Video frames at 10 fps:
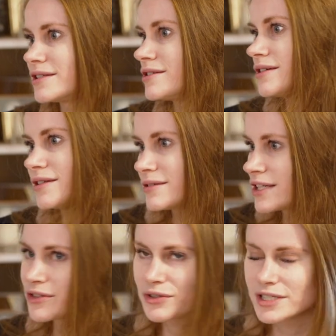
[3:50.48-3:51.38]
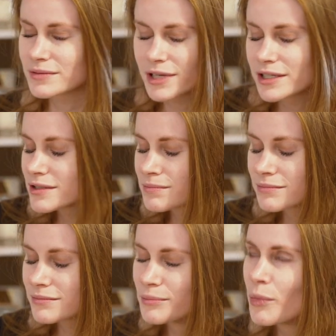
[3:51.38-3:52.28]
into Central, it's
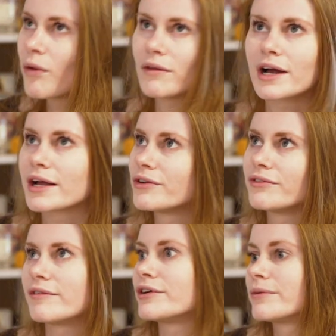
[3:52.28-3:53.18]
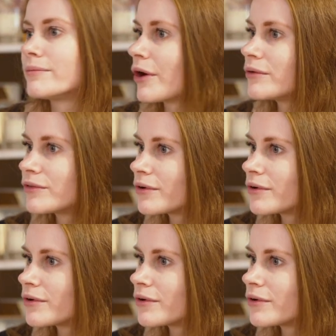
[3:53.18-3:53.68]
more than I could have ever hoped